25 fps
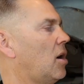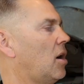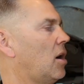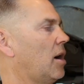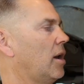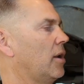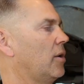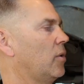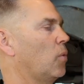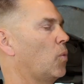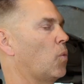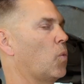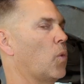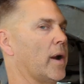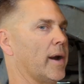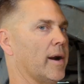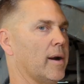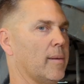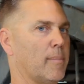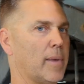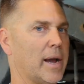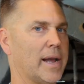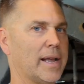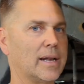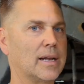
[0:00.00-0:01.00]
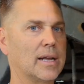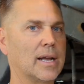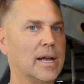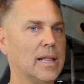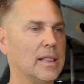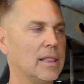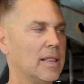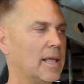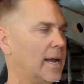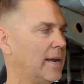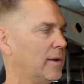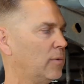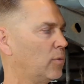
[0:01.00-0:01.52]
on where my
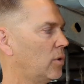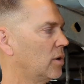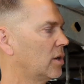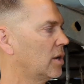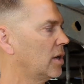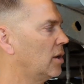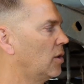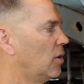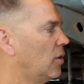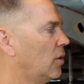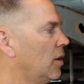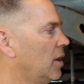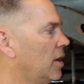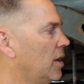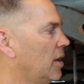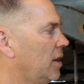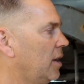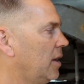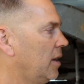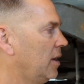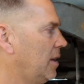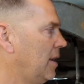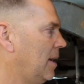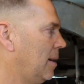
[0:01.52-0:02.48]
cut line will go.